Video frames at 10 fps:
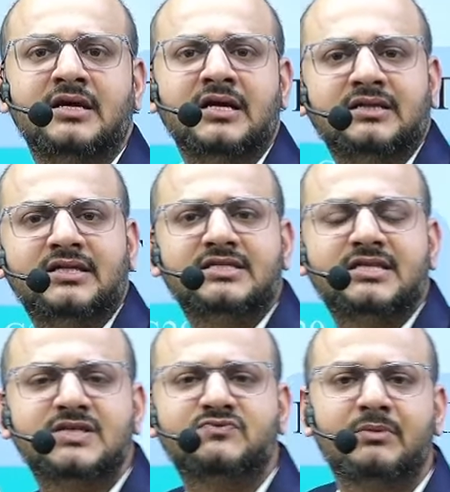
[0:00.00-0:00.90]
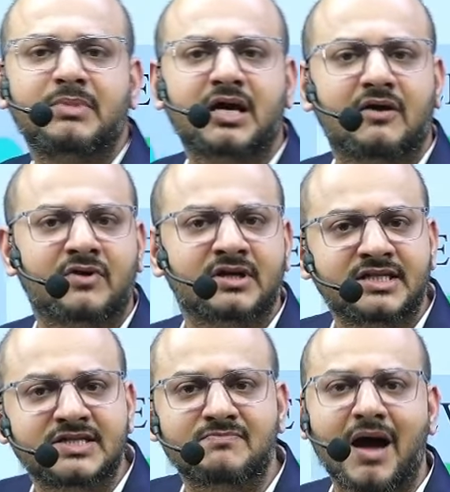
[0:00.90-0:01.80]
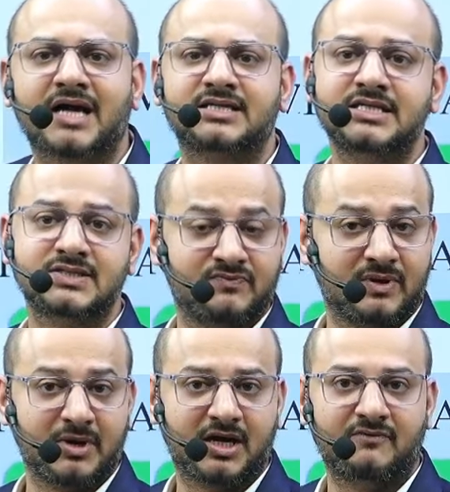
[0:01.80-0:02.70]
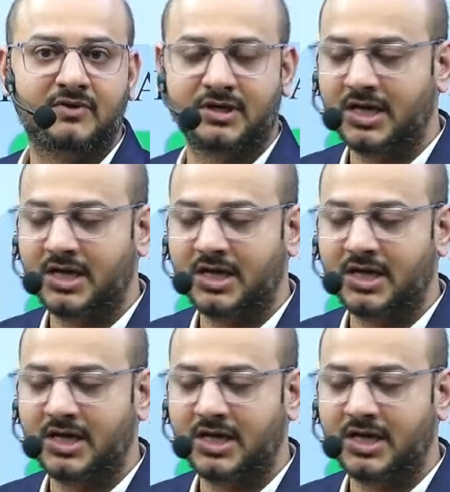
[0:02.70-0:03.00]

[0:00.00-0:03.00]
These things will be covered, these magazines will be covered.